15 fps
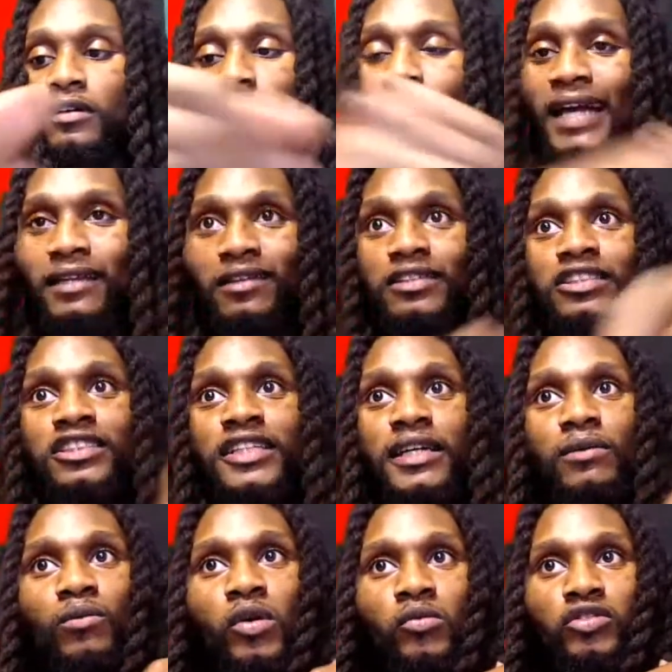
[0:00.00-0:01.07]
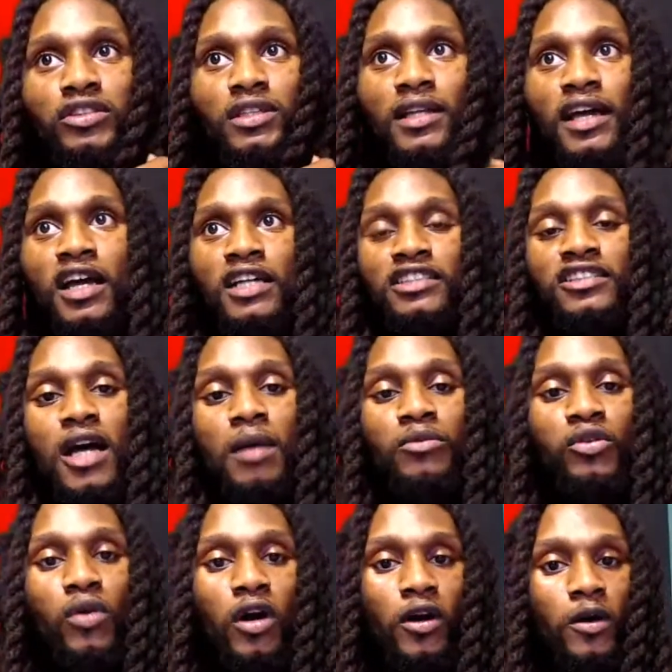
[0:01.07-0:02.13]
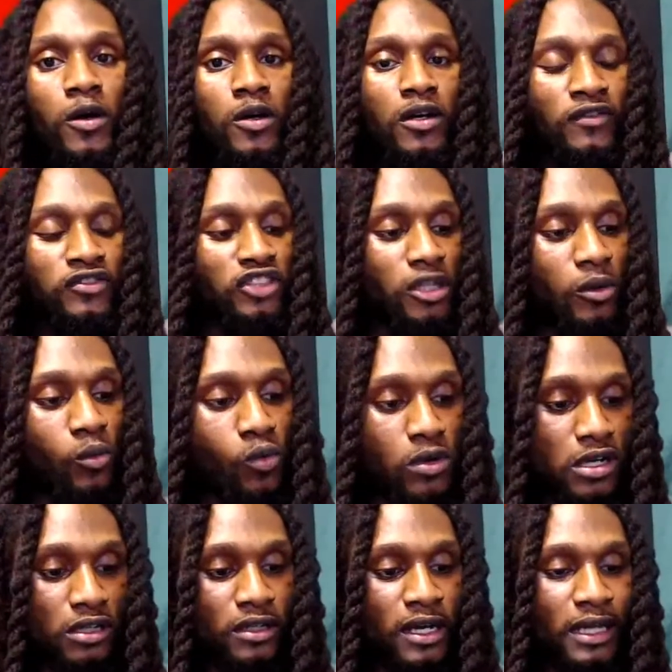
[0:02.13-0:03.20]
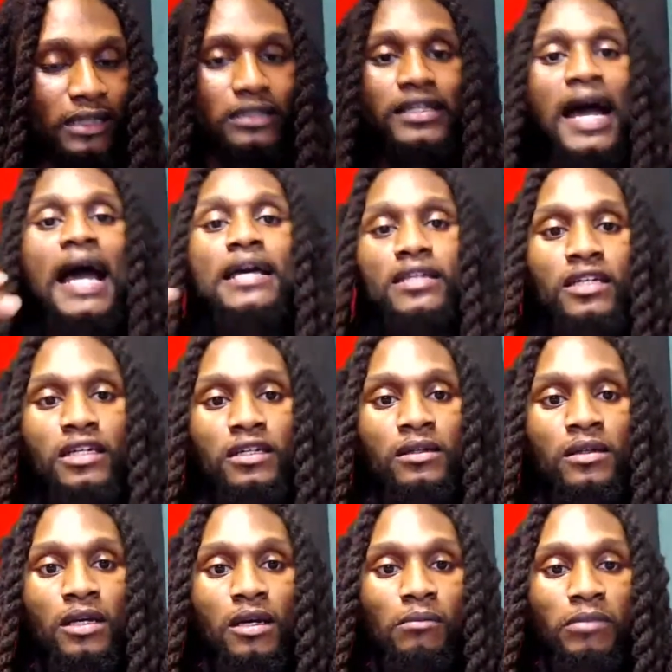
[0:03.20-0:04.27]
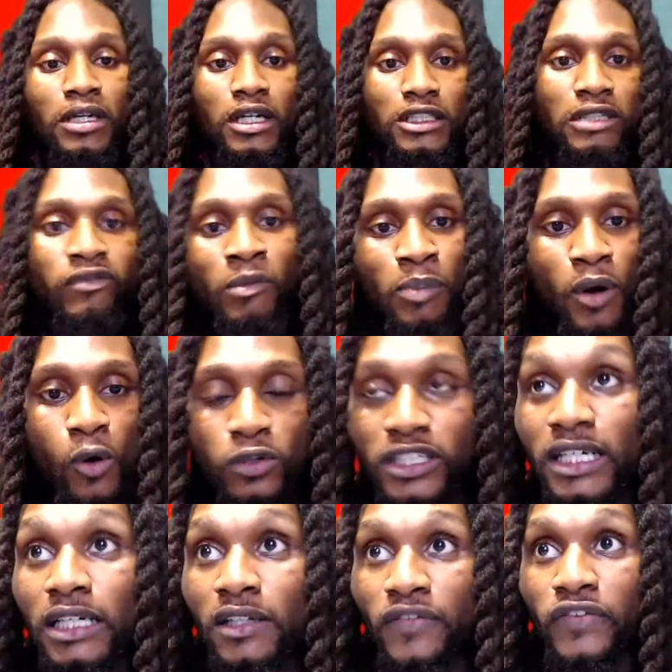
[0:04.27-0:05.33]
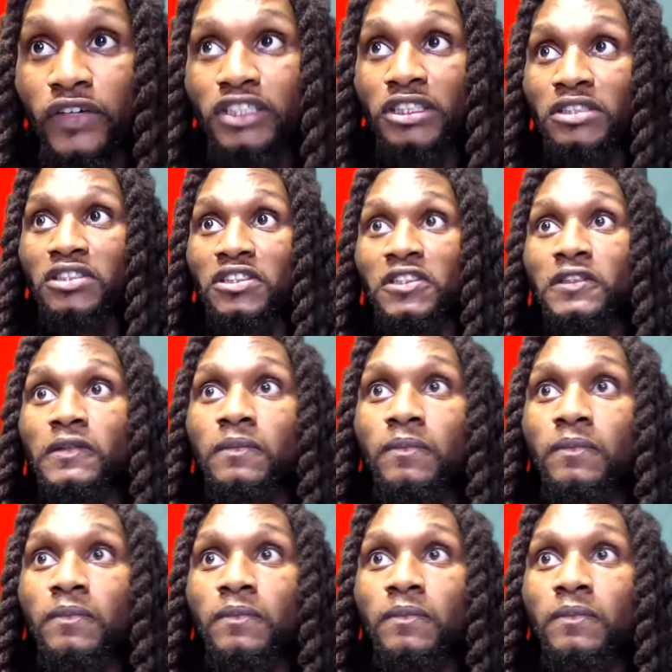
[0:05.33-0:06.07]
Like legit, when was the last time you heard of someone dying because of a protein deficiency?